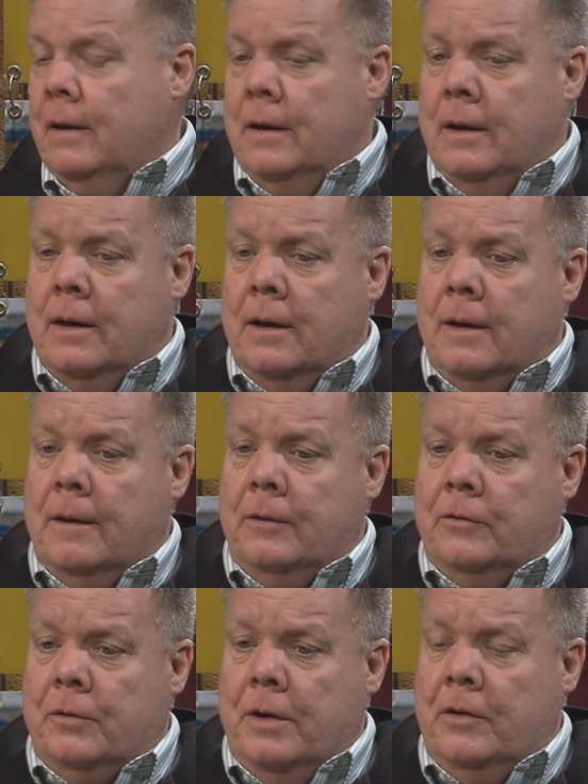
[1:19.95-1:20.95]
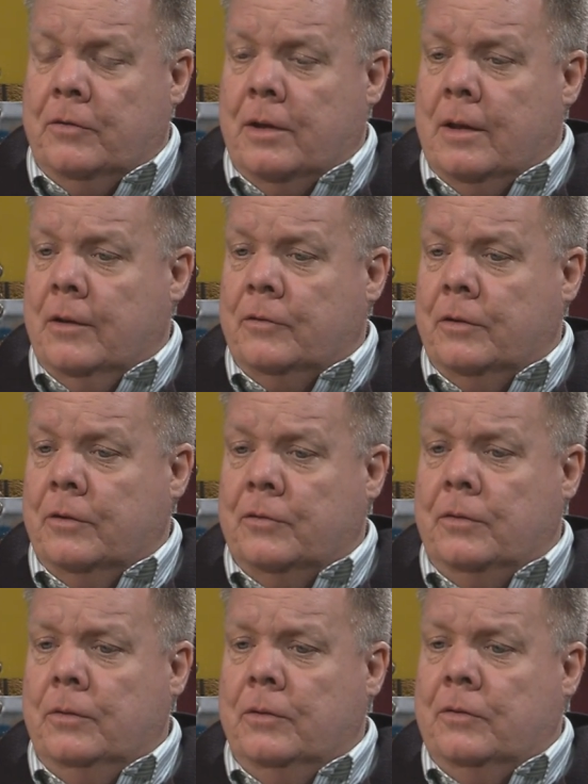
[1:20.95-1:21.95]
Uh, straight sellouts of the
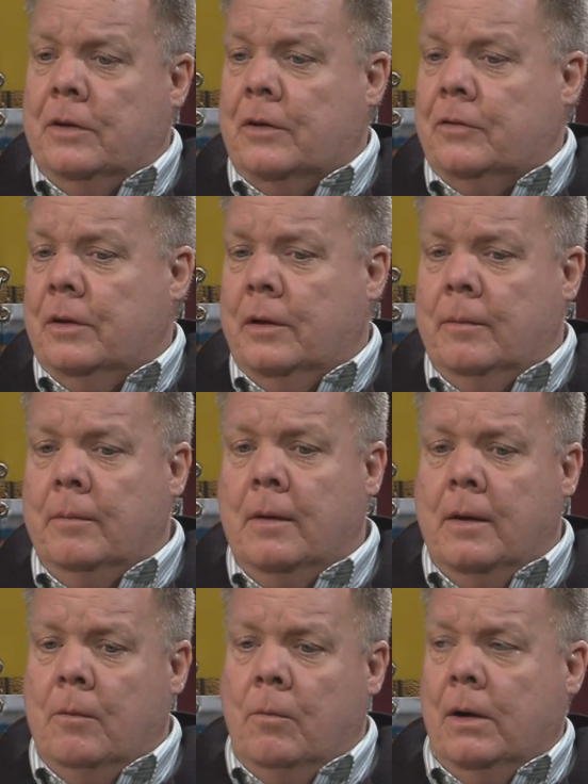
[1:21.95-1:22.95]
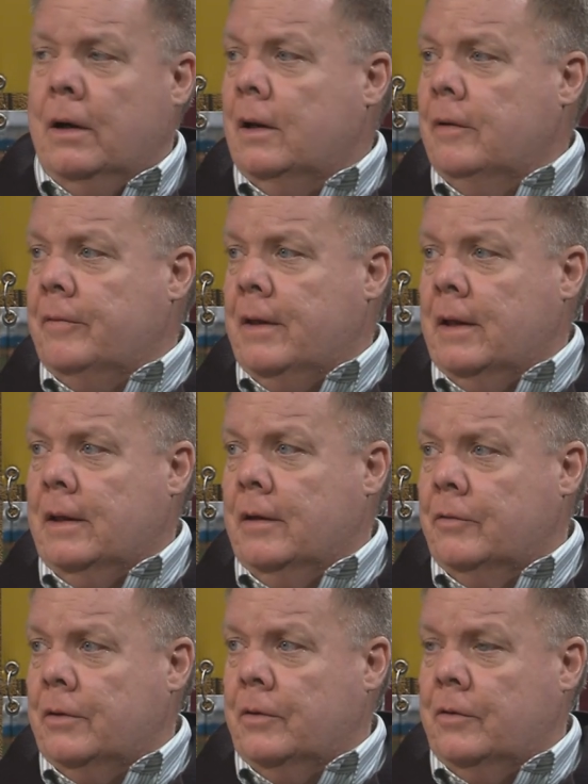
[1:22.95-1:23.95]
student section, and what a lift that
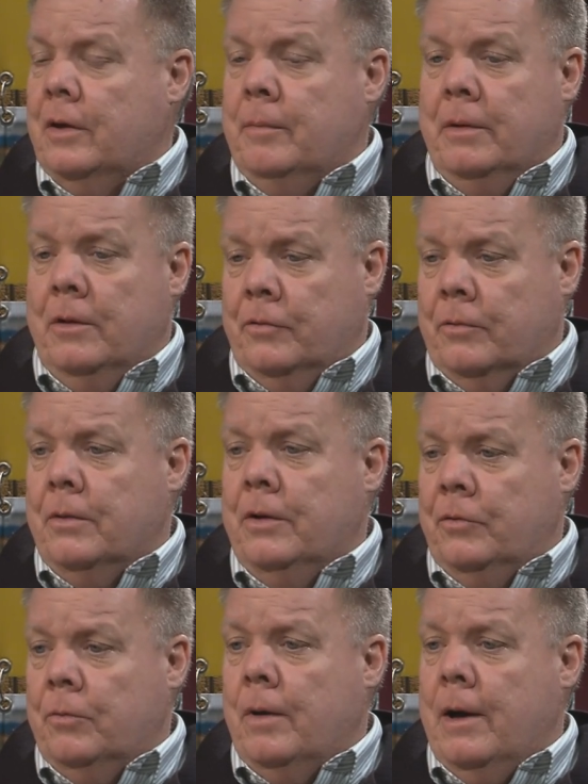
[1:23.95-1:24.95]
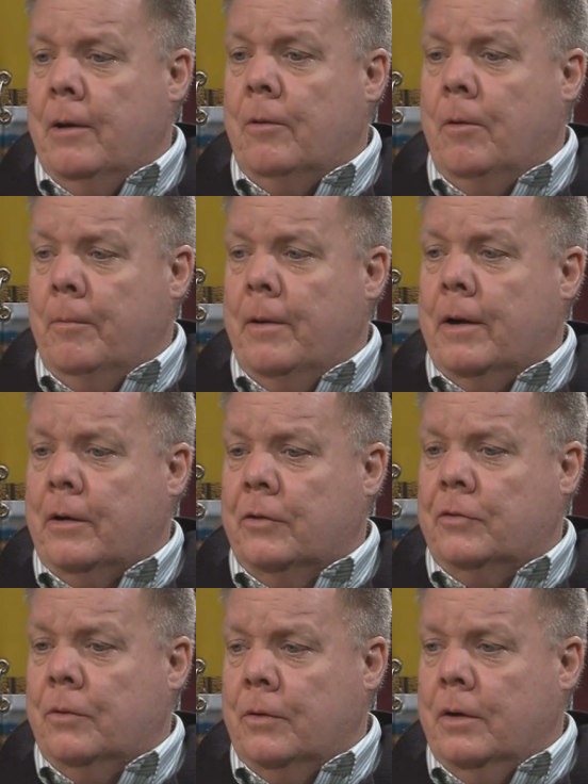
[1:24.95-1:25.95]
gives our team. And there's a reason why our home
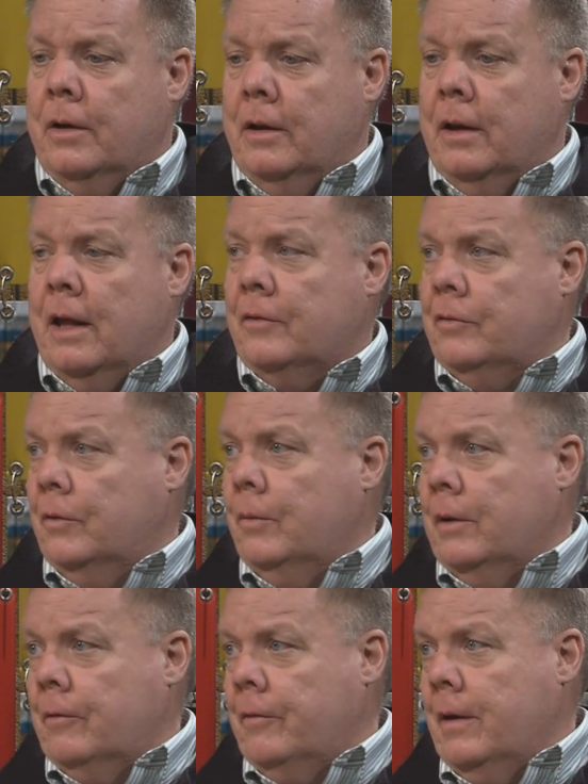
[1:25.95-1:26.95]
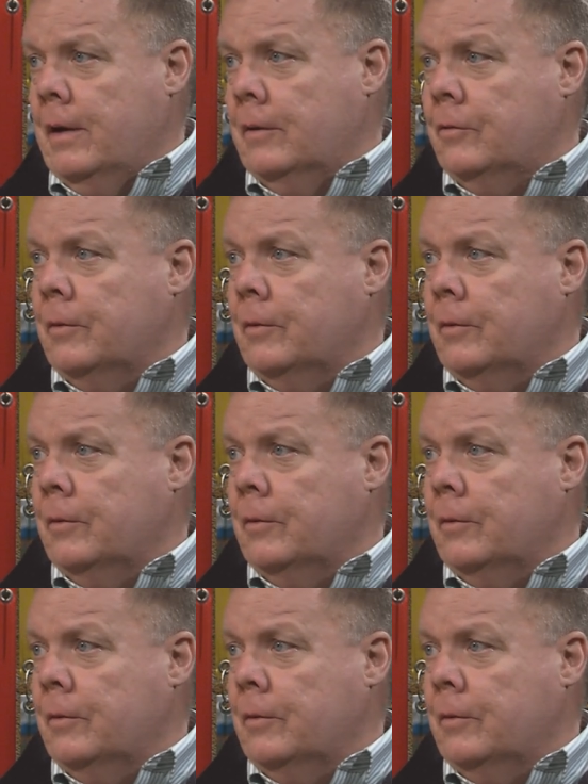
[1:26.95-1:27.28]
record's so good, and it has to do with our fans.